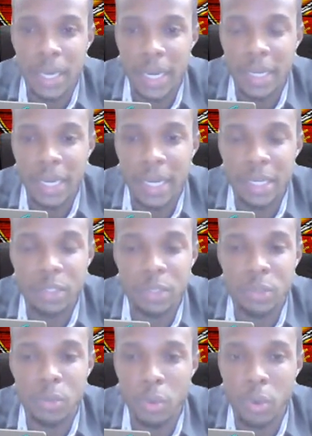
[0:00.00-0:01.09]
And I
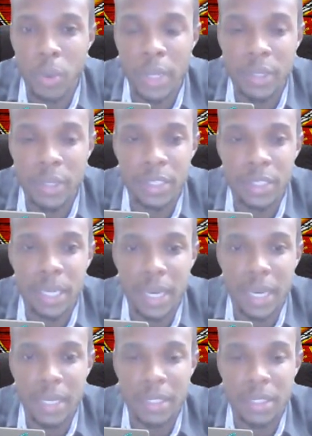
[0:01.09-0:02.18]
just don't know why you just
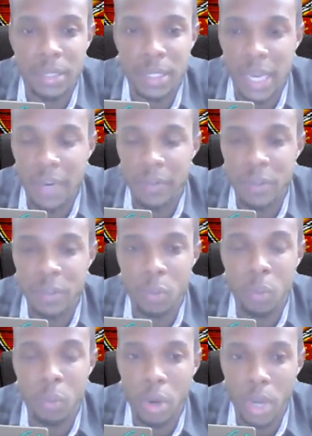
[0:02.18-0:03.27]
can't decide to just
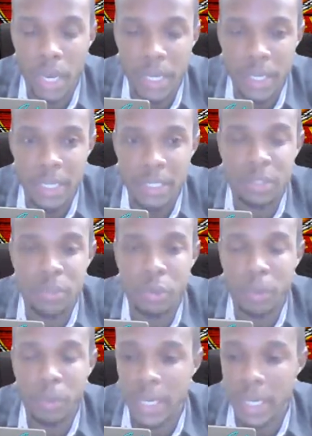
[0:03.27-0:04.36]
work on it. I see
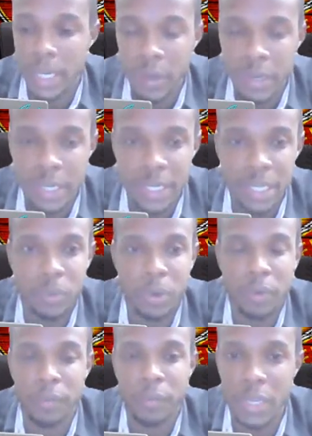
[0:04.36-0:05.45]
so many areas that you were
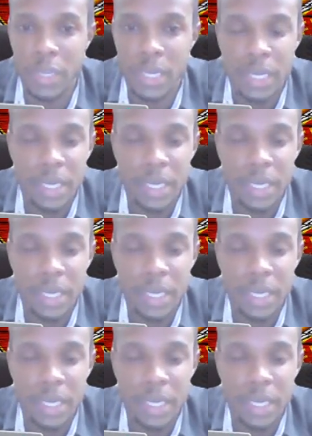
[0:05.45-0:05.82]
free,